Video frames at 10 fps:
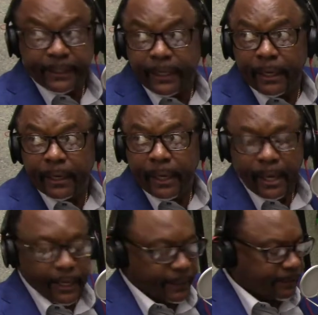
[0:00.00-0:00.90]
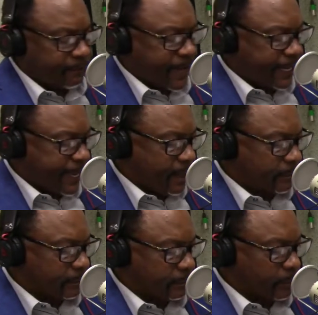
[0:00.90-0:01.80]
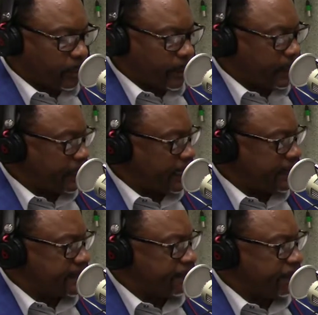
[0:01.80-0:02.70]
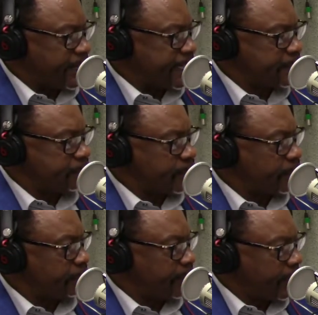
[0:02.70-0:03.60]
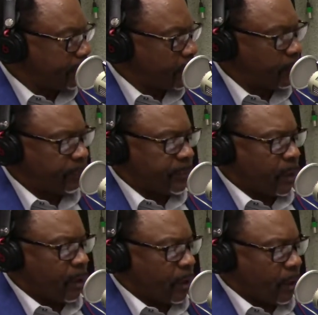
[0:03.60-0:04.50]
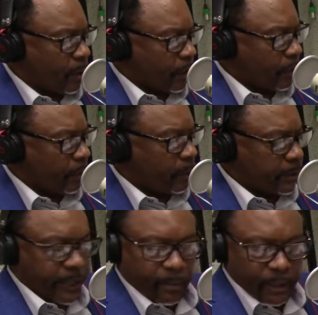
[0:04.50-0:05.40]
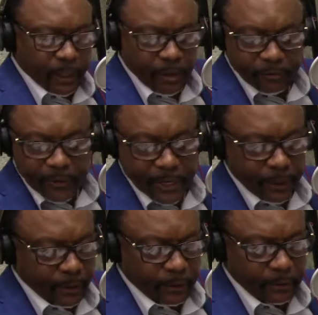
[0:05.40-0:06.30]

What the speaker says: today and find out what is a Facebook people. What do they want to know, Frank?